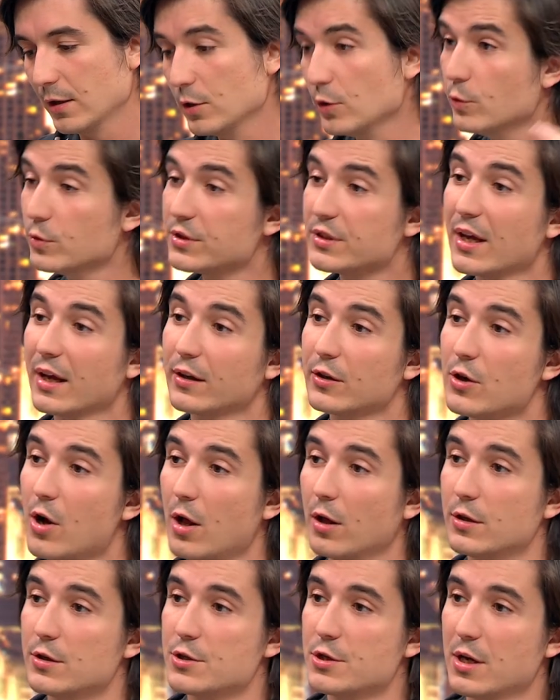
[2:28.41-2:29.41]
use
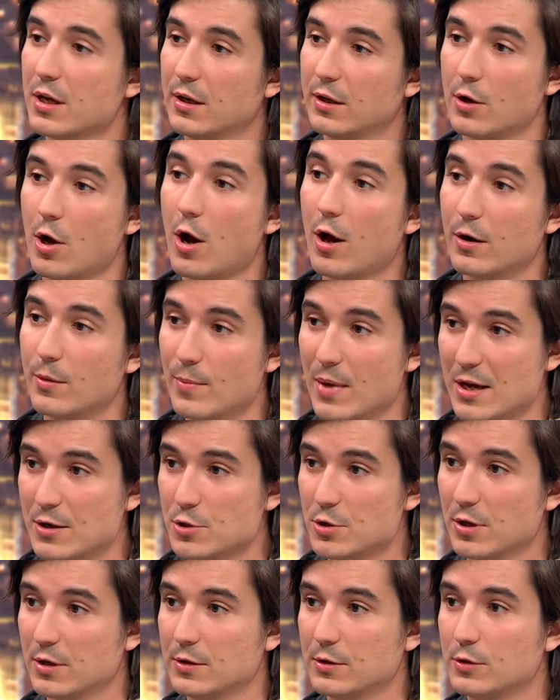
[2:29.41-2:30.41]
technology and
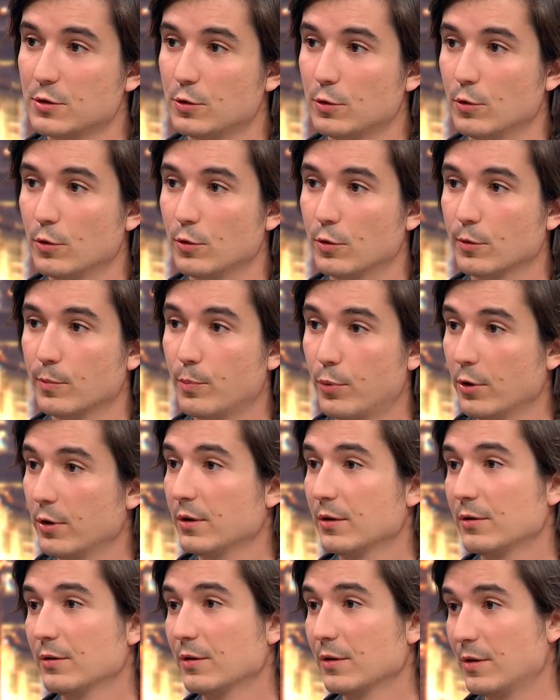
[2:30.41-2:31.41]
automation to
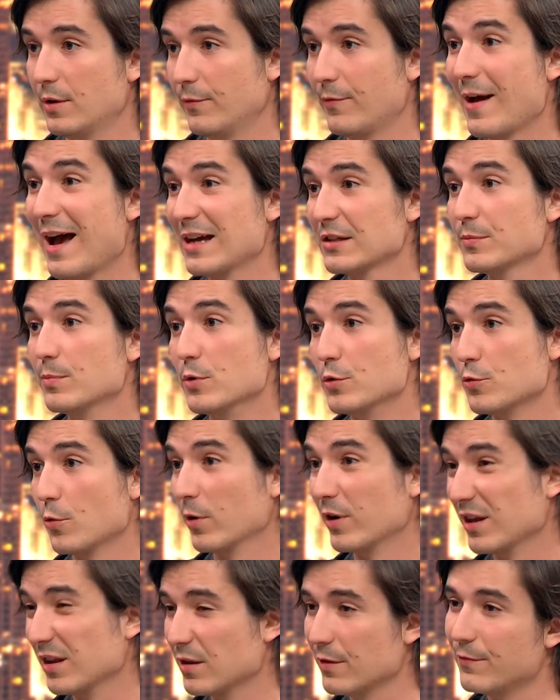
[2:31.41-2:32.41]
put the vast
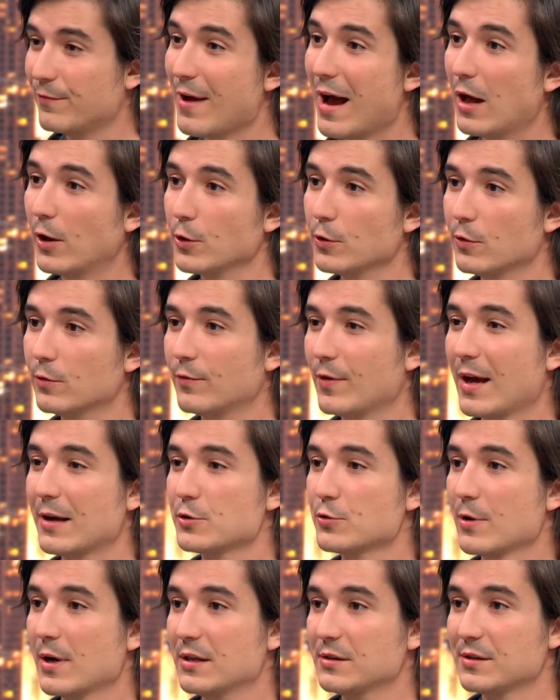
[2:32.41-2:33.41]
majority of the value of
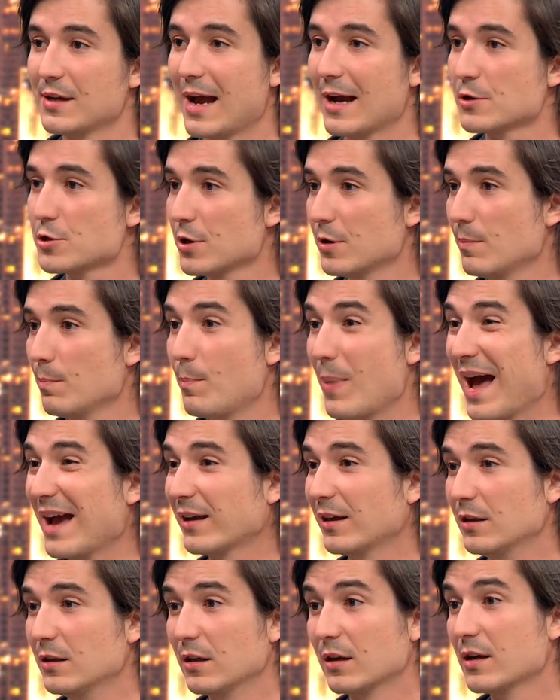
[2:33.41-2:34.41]
that transaction
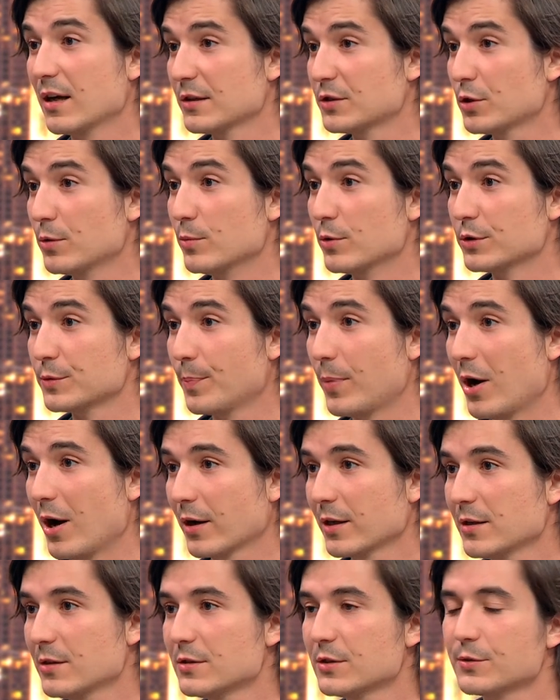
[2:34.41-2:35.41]
back into customers'
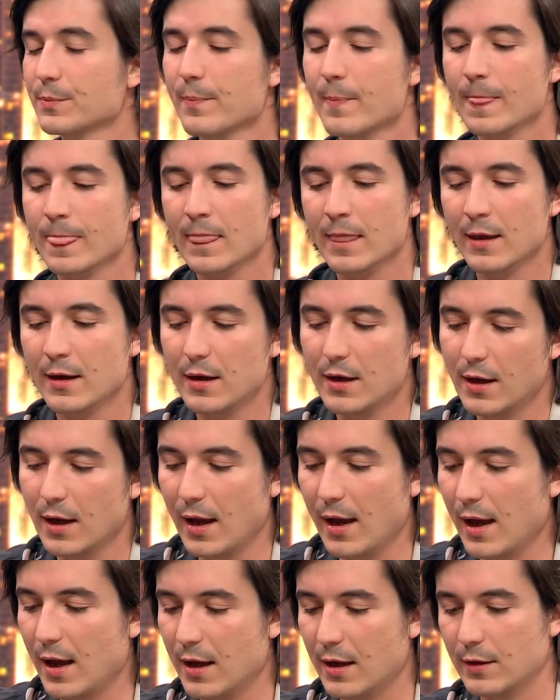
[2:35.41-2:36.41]
pockets.
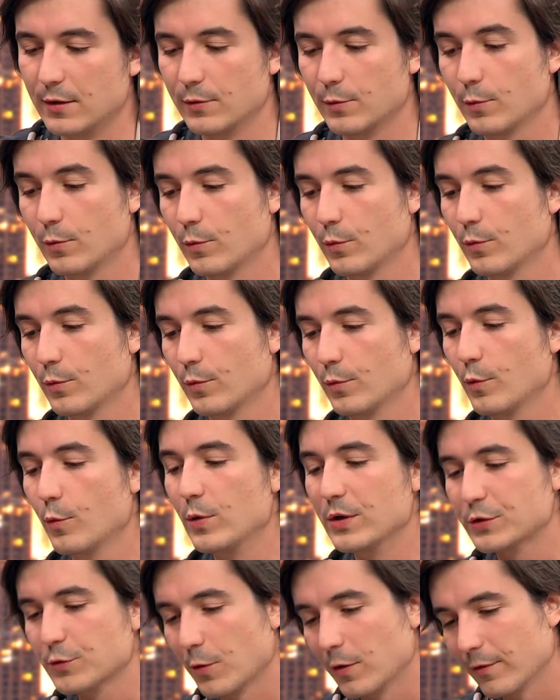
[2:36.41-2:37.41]
And
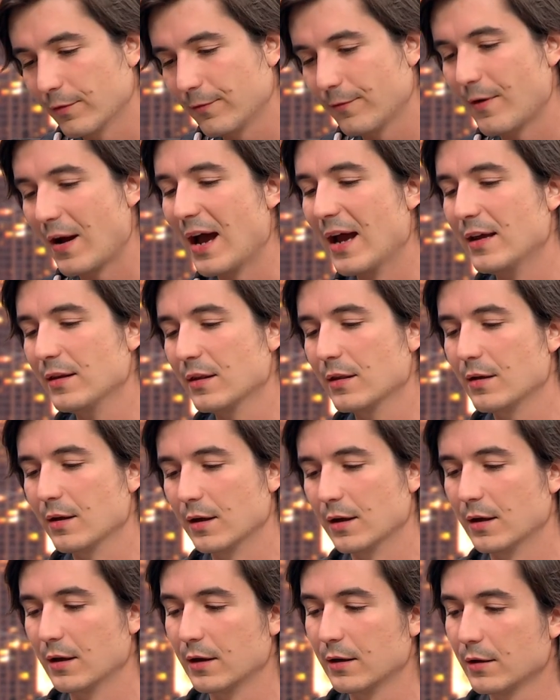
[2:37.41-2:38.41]
we sort of find
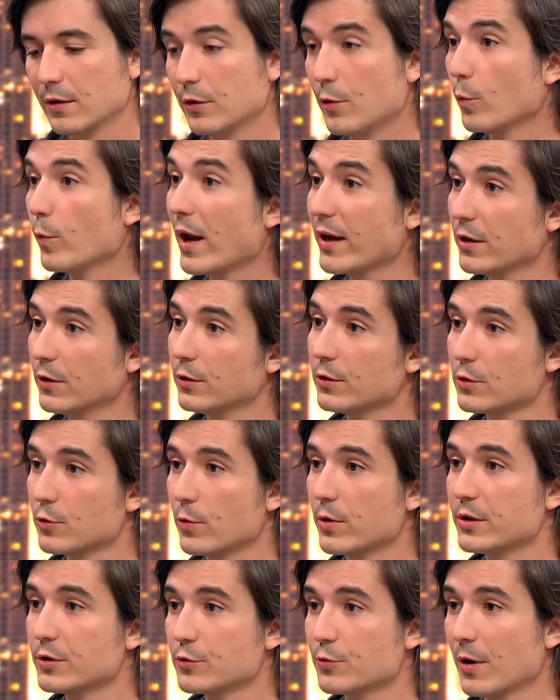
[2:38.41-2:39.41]
the
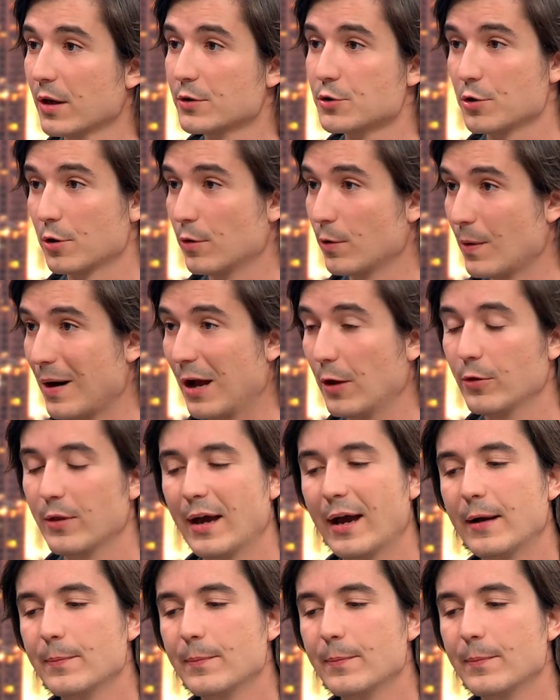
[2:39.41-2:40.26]
regulatory structure around